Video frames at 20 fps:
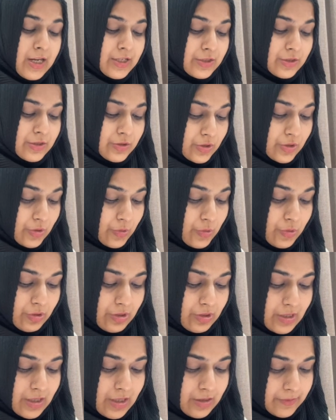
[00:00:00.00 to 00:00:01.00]
So
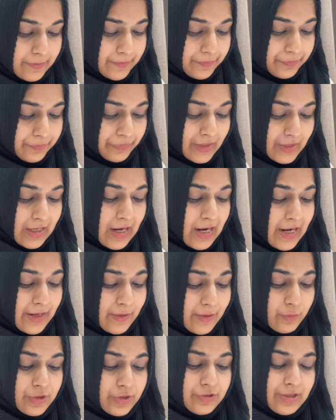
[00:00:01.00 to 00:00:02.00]
I
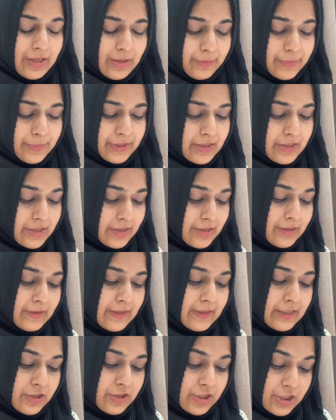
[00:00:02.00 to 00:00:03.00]
would recommend here
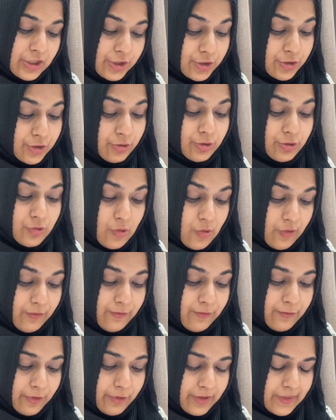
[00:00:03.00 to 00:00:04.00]
that she should go
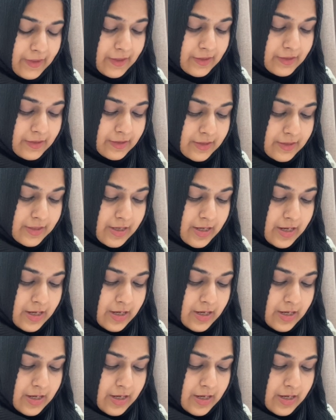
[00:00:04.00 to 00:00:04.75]
for this